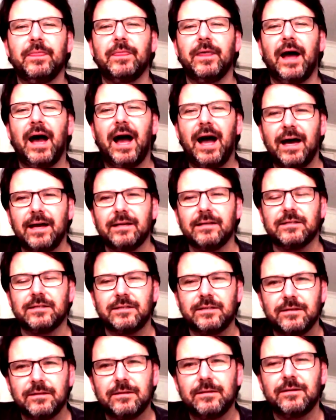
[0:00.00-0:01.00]
the
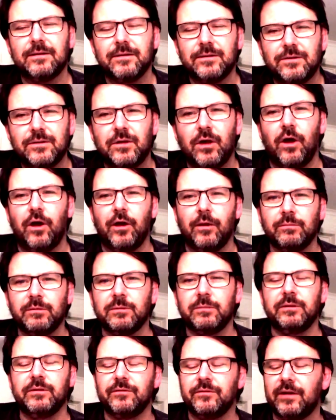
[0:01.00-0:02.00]
hardest time
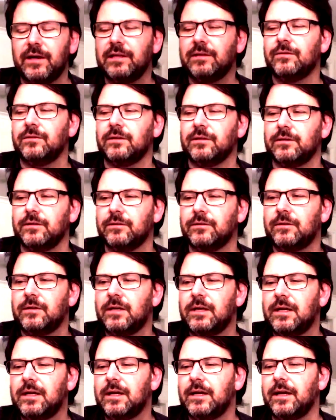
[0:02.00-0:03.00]
to be faithful
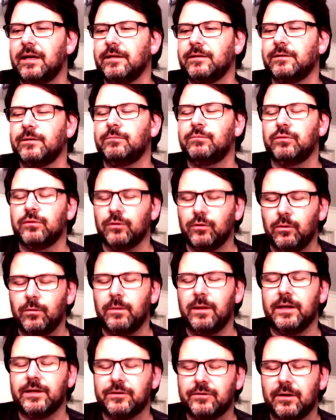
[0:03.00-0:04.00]
and to put all
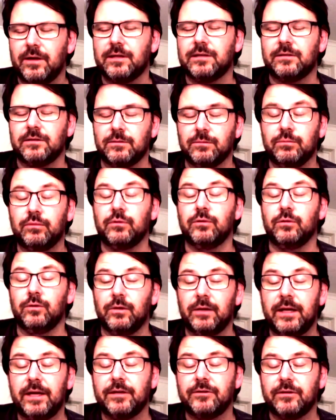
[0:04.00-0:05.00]
my trust and put
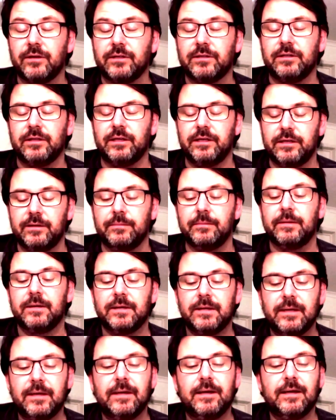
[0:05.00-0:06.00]
all our trust in Him.
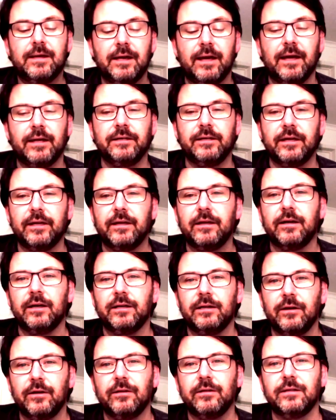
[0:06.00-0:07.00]
And yet I
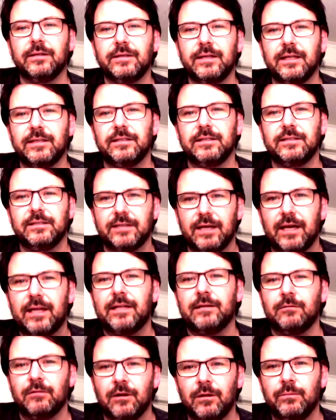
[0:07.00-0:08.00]
know that that's
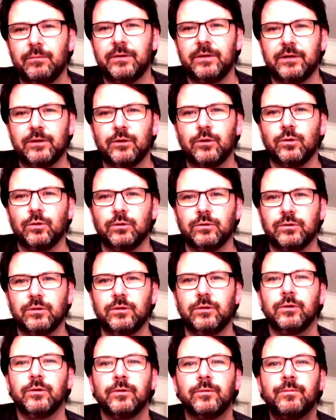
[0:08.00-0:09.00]
exactly what I'm being called to
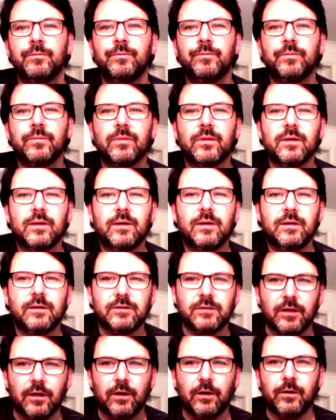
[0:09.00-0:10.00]
do.
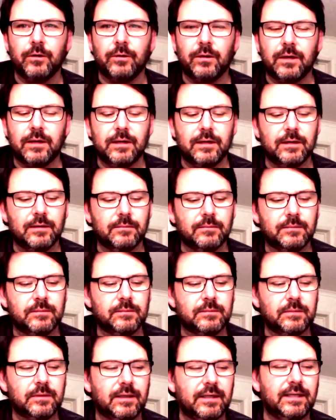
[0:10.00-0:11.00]
So
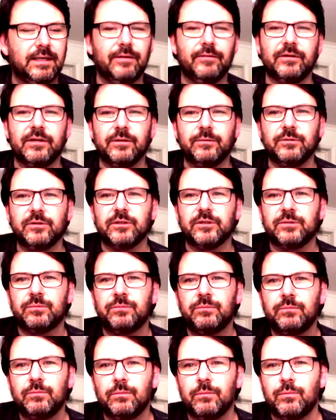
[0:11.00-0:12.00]
I'd love you to just
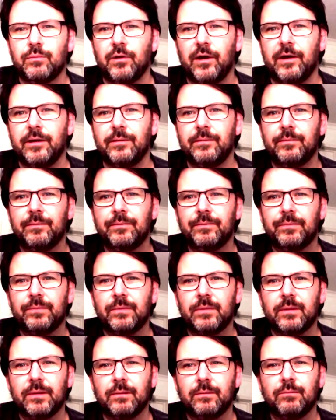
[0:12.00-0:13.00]
pray
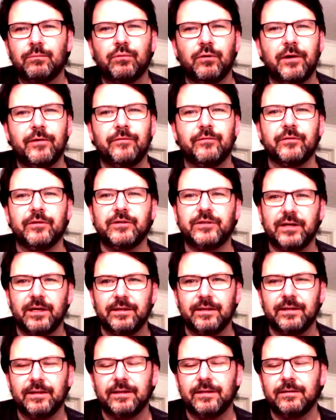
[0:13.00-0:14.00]
for each
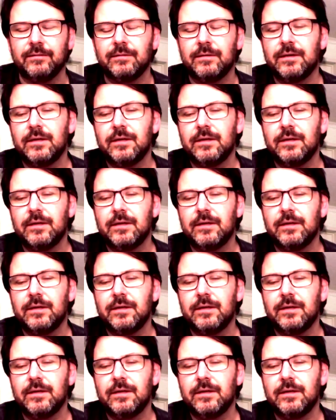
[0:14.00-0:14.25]
other